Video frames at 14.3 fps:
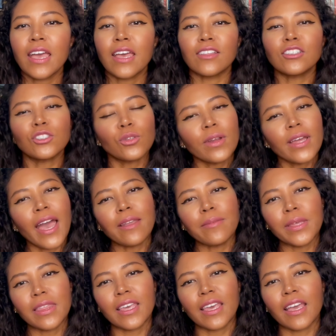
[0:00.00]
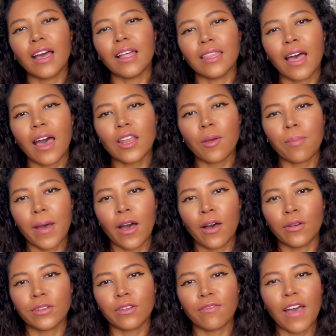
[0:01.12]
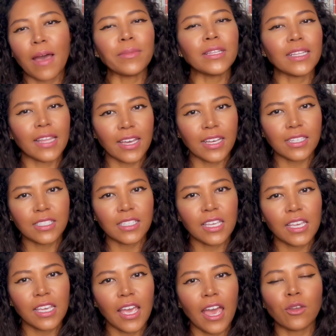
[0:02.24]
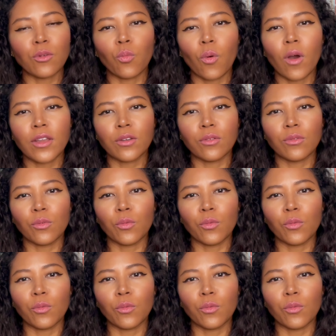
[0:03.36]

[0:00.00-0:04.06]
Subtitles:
had me thinking a lot about family legacy and what